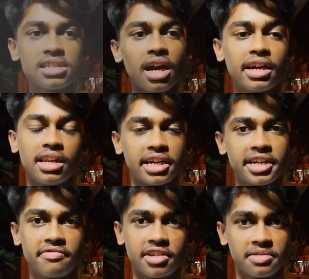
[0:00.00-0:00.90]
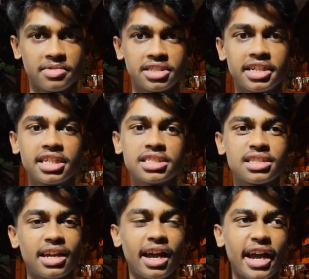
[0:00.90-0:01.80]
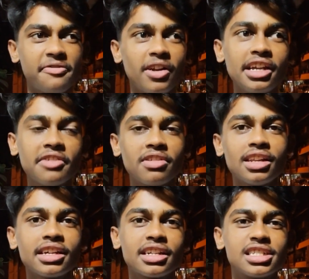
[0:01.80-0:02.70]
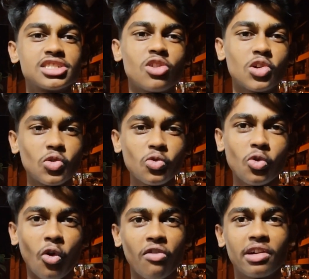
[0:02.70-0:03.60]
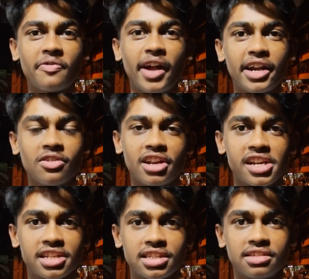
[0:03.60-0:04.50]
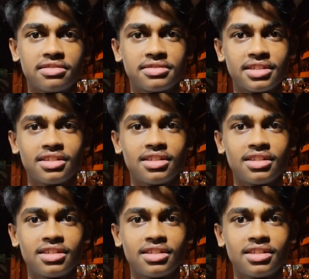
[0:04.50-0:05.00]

This thing I liked it very much. It is. I felt even like it is not too over fat or anything.